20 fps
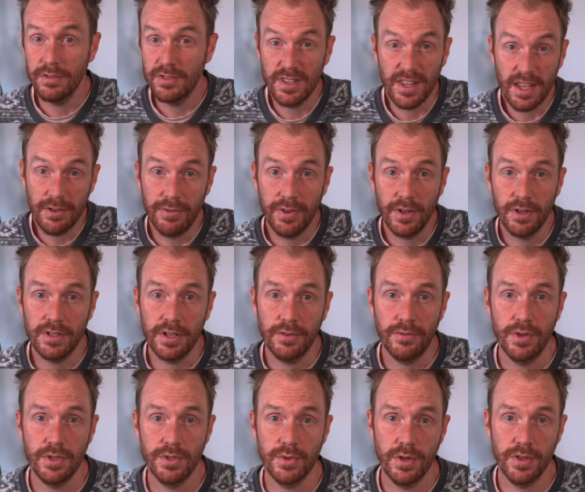Do they feel
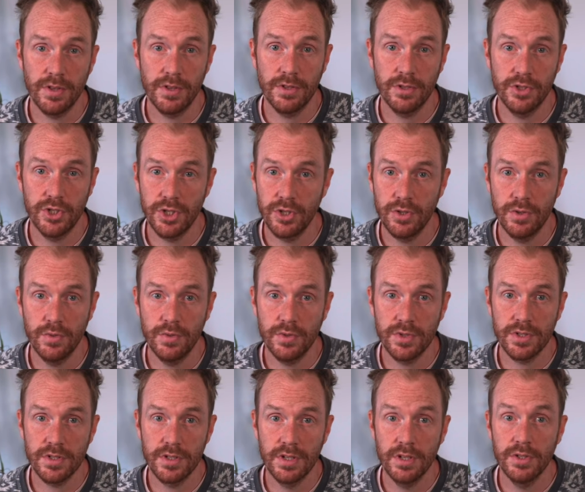different to other
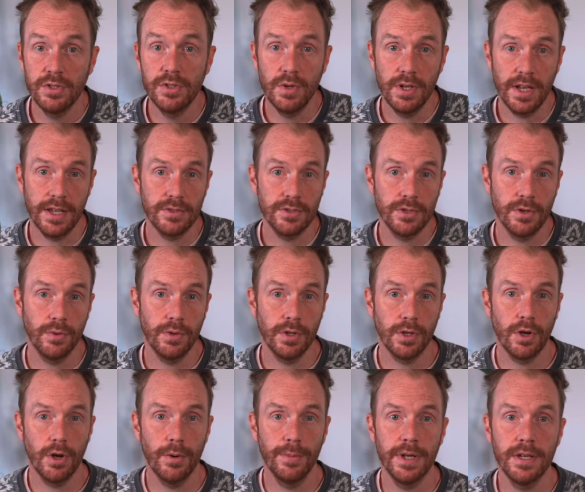shoes? Do let us know in
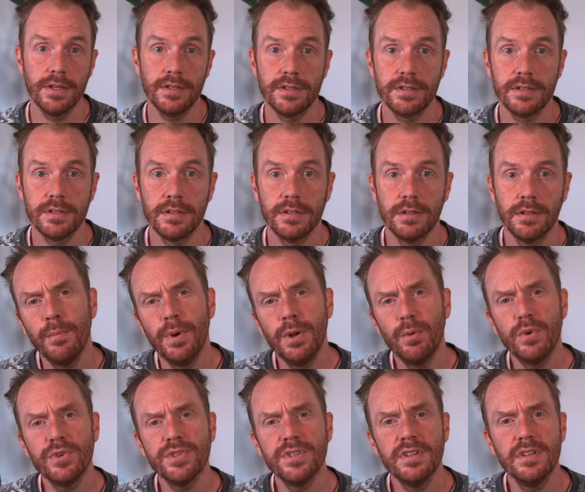the comments. But it
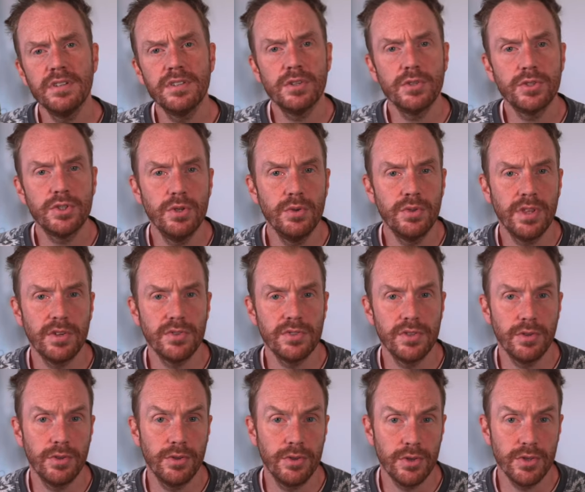wasn't until
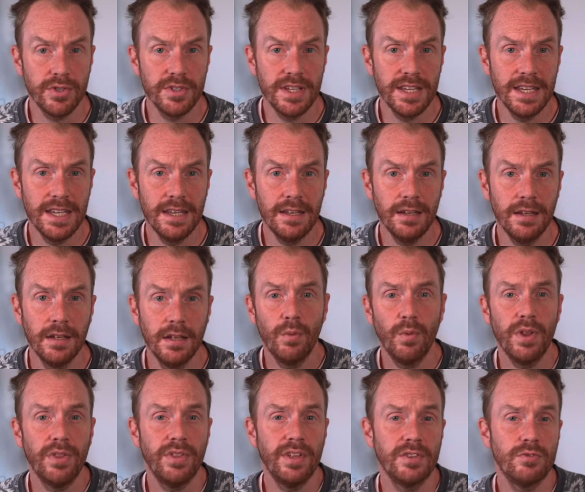2013
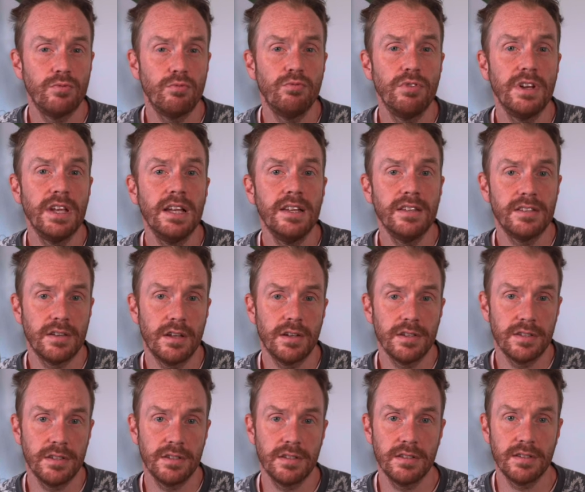when things really
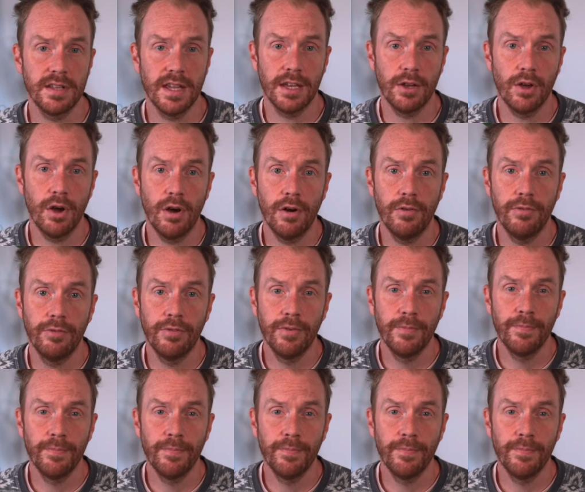started to take off.